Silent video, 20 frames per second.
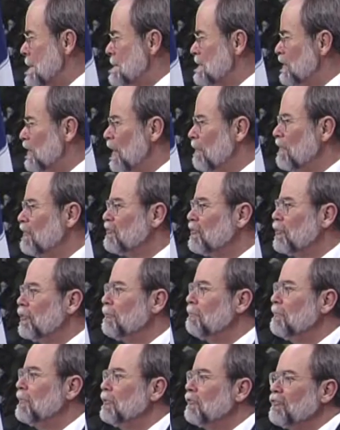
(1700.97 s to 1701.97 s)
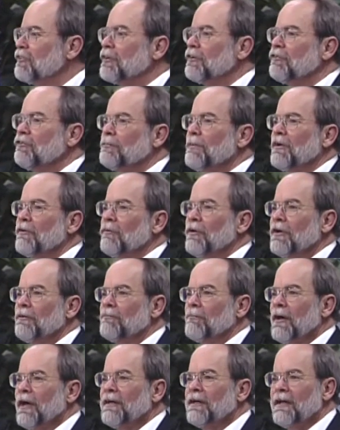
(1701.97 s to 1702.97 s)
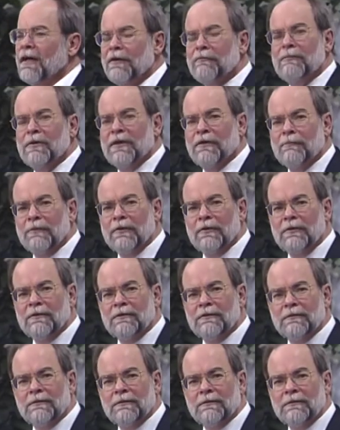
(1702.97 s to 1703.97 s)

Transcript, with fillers: You know how much good music has been written by dead people?